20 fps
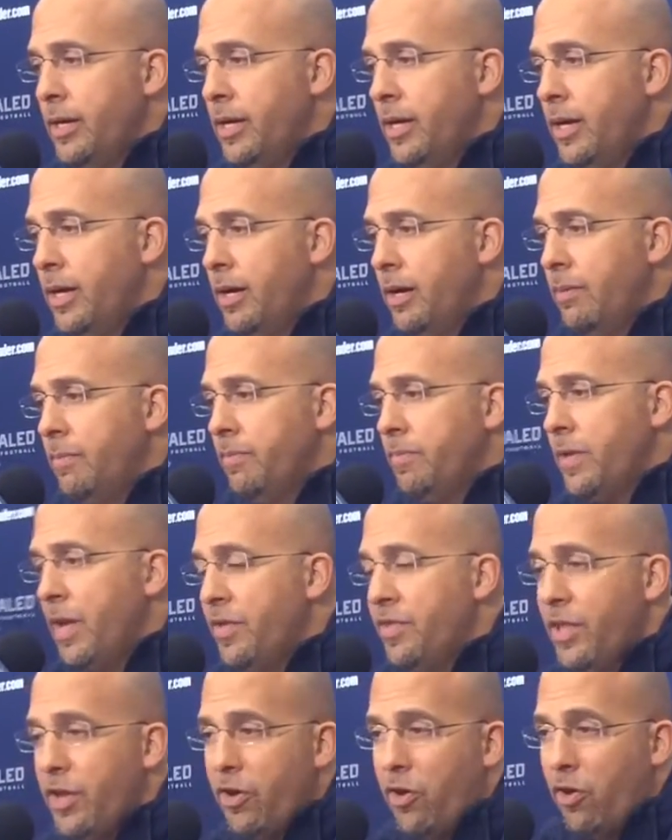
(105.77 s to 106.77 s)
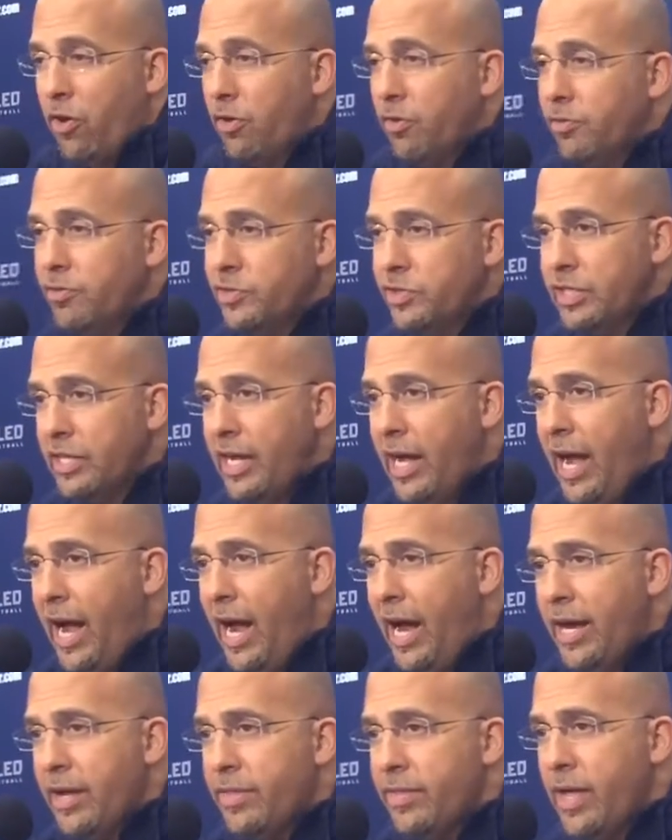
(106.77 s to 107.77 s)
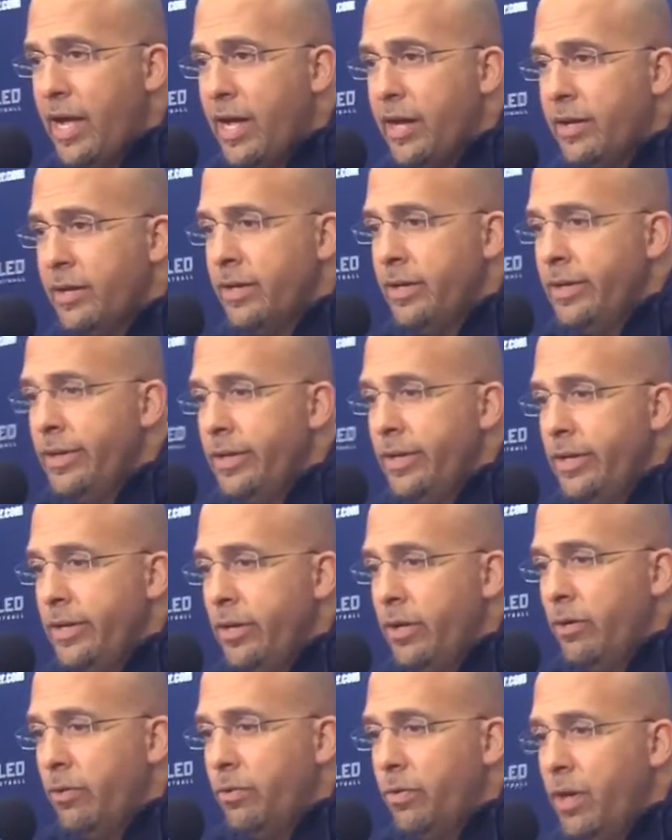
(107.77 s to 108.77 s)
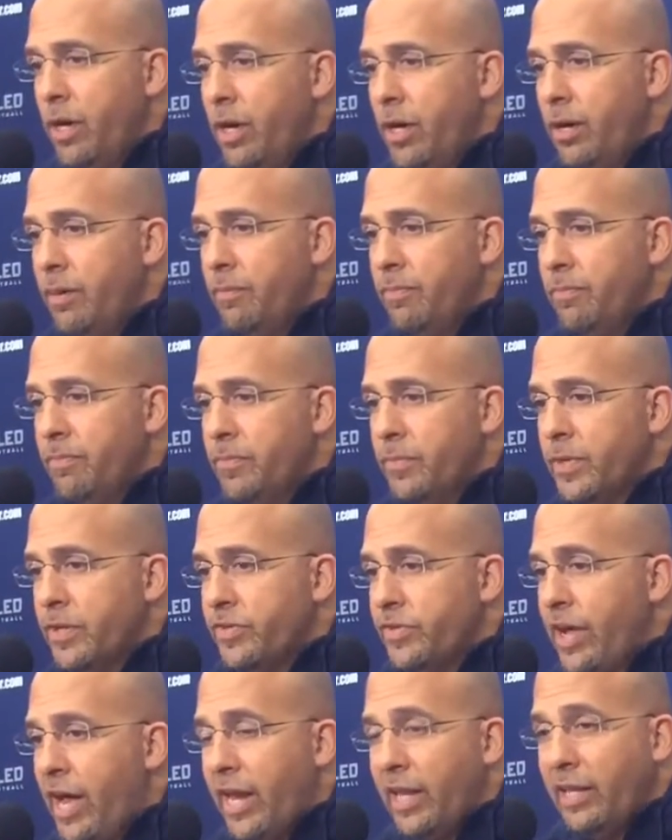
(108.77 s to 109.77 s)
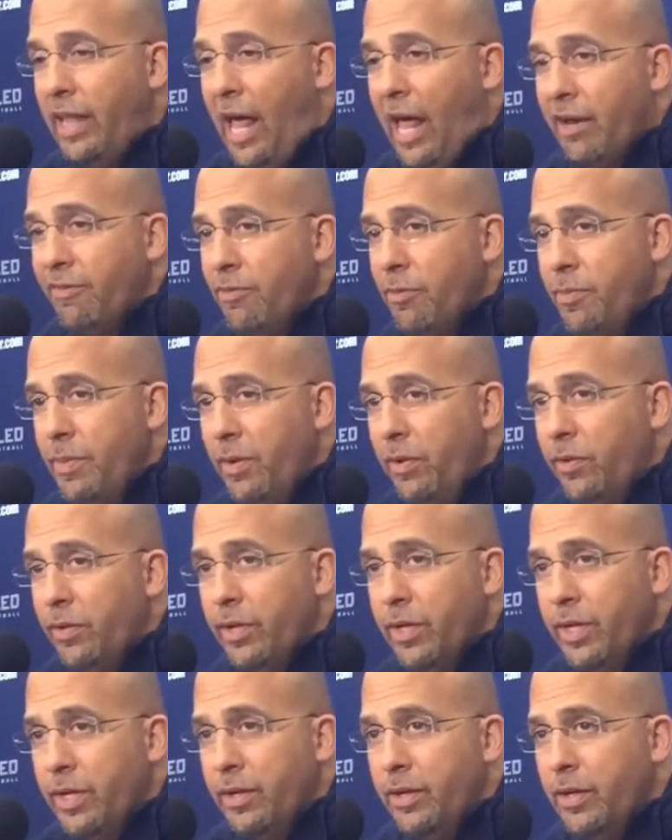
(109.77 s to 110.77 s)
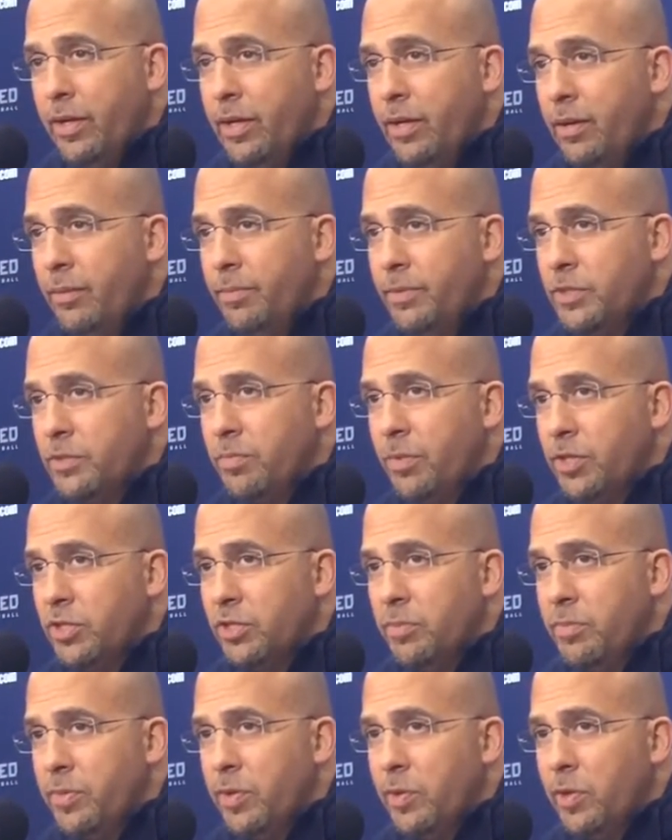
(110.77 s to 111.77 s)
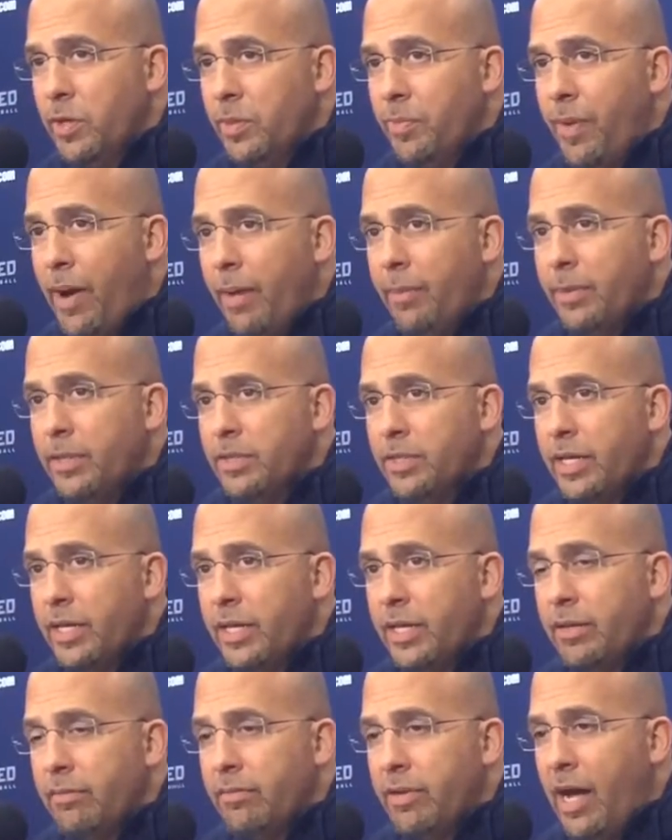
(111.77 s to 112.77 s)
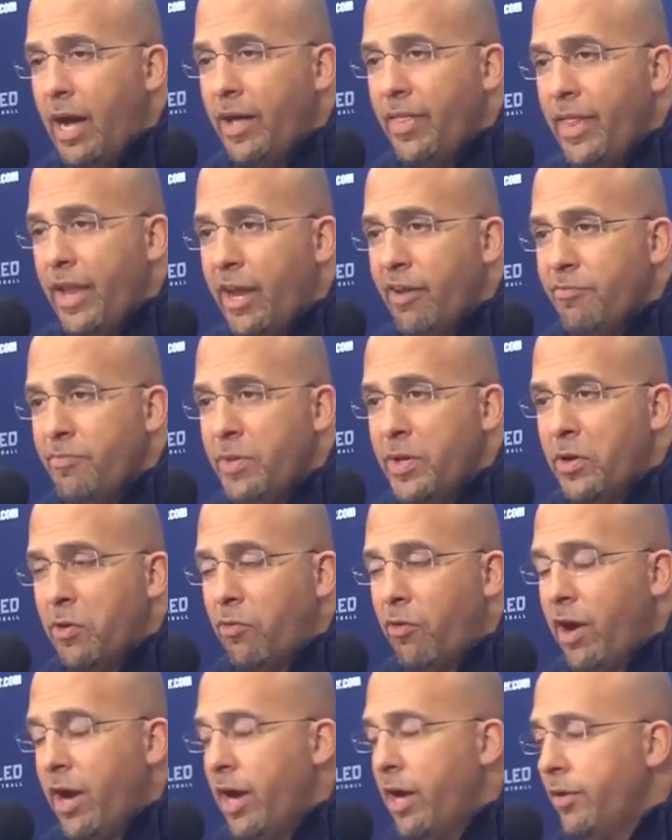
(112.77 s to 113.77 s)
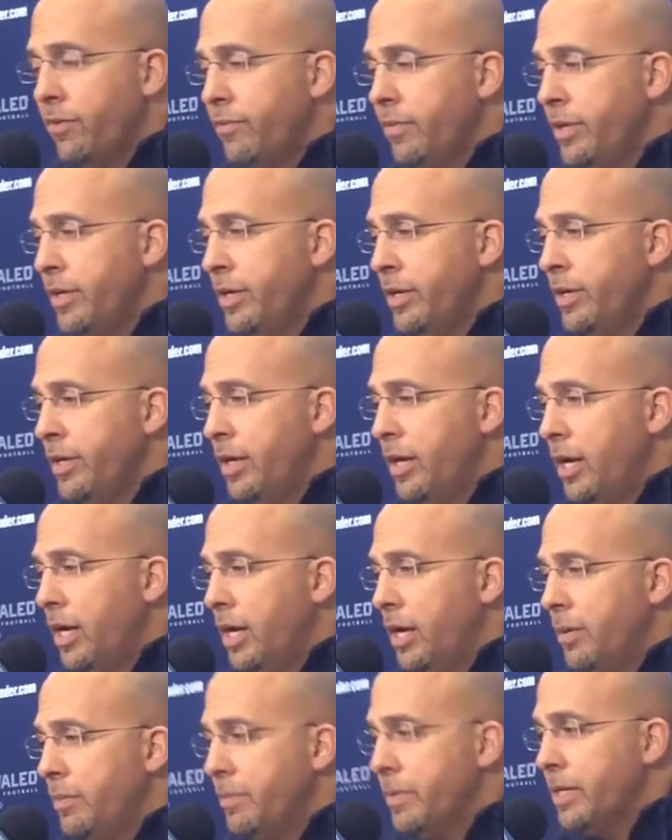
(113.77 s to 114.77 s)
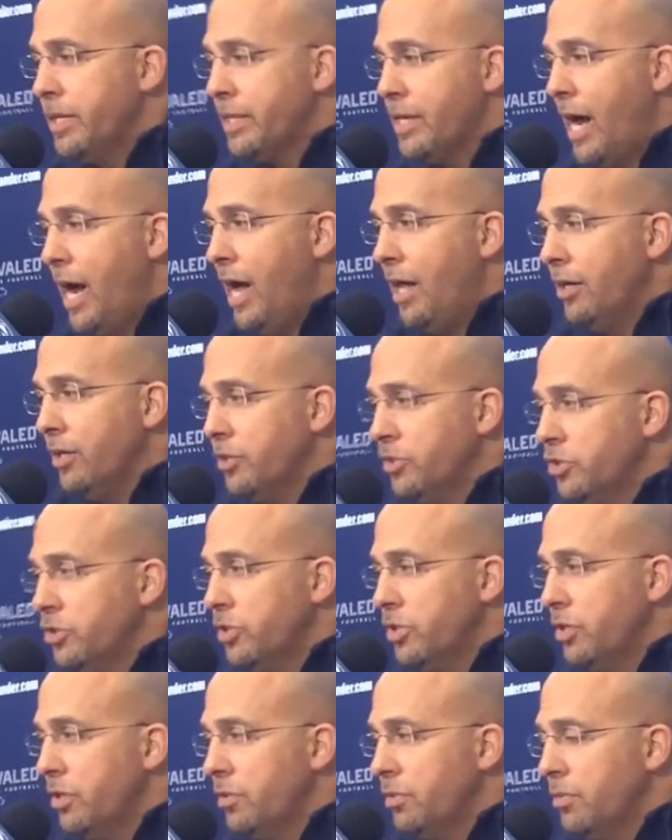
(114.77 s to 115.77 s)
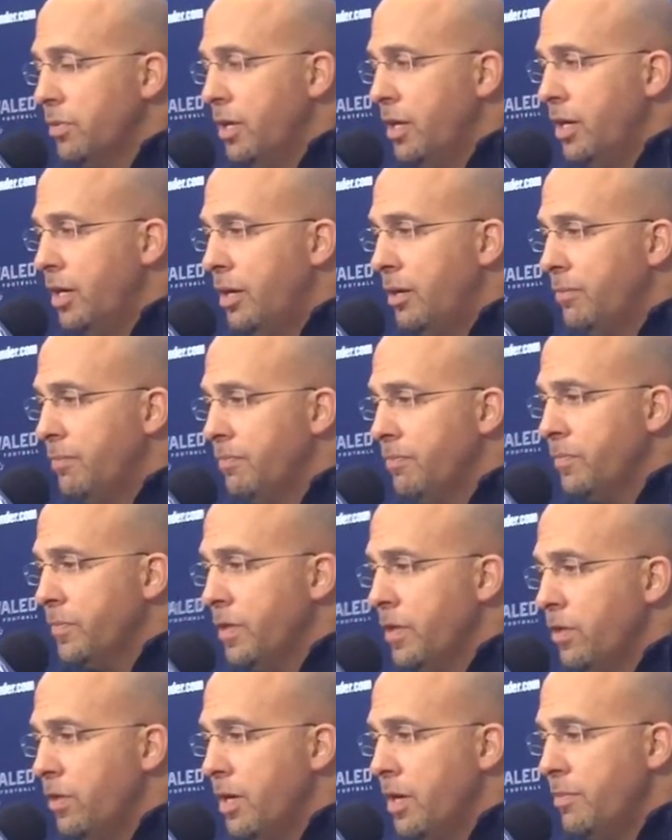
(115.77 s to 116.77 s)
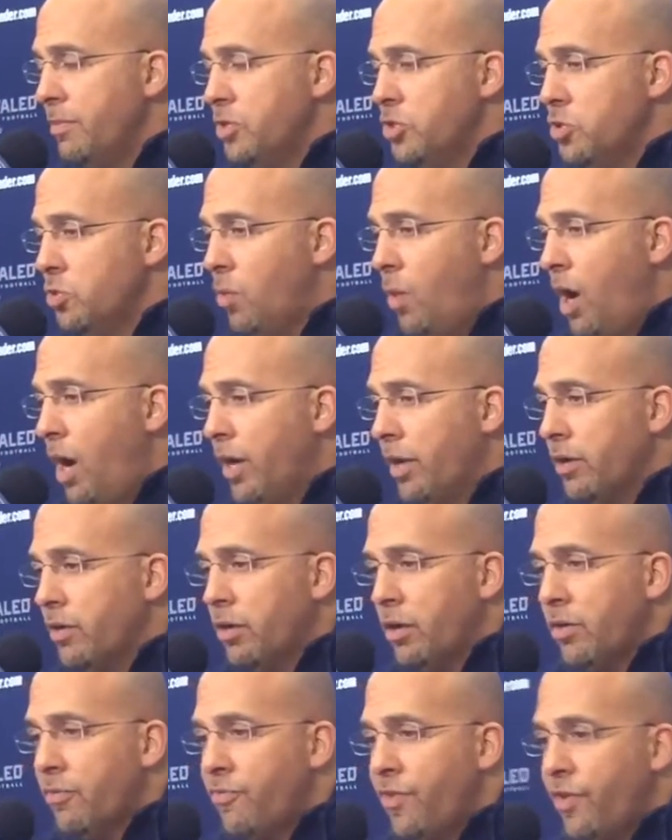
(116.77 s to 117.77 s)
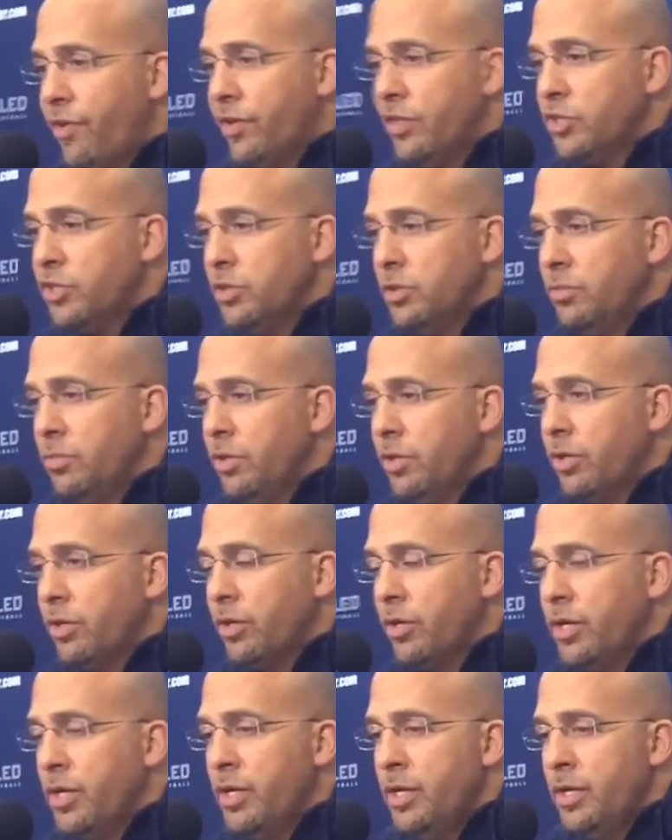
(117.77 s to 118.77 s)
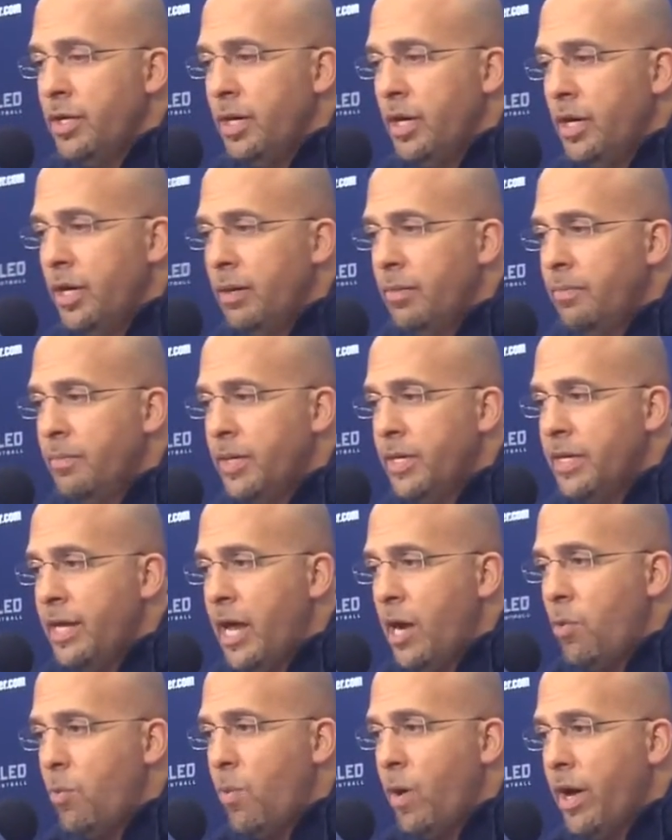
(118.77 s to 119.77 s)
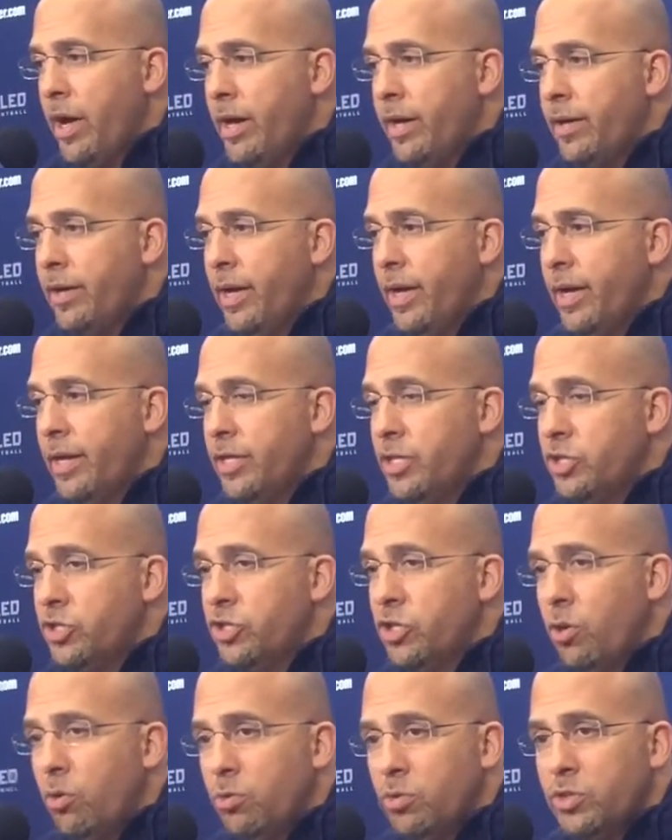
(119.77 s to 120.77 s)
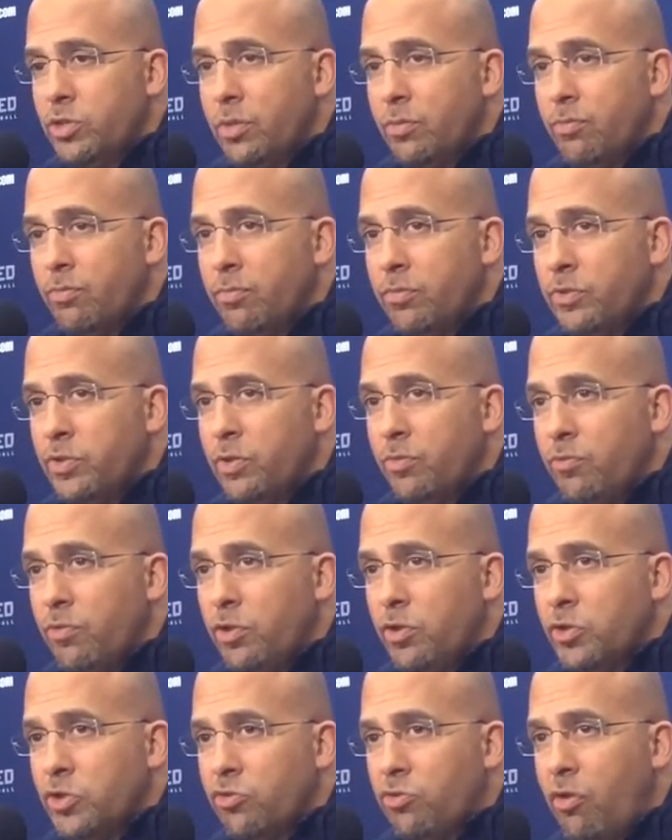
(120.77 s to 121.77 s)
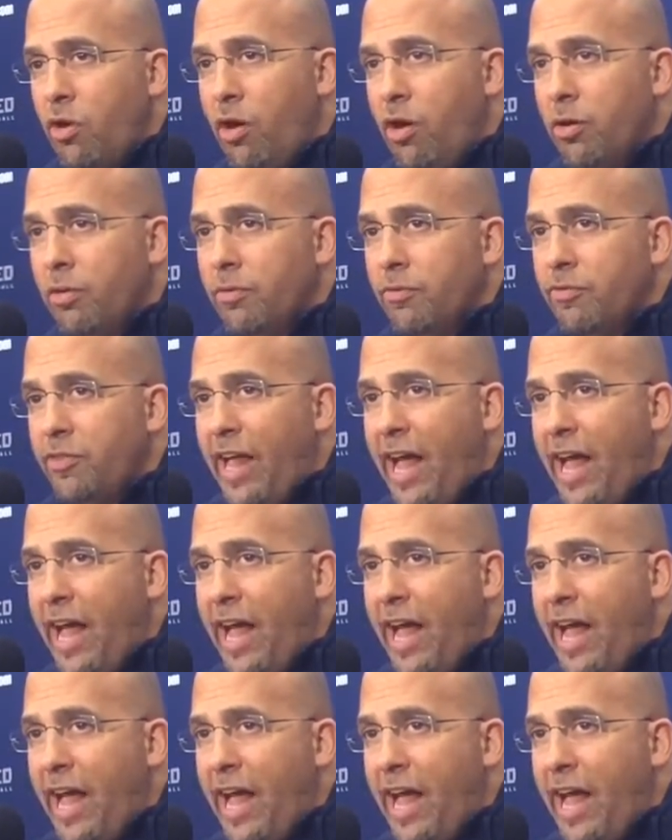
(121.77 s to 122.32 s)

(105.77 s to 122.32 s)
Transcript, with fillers: Um, and then Irv's a guy that you know, um, has got a lot of ability, um, as much ability probably as any guy that I've been around um, in college. You know, um, you know, him and Juwan are, are very similar um, in that way, and he showed some some real strong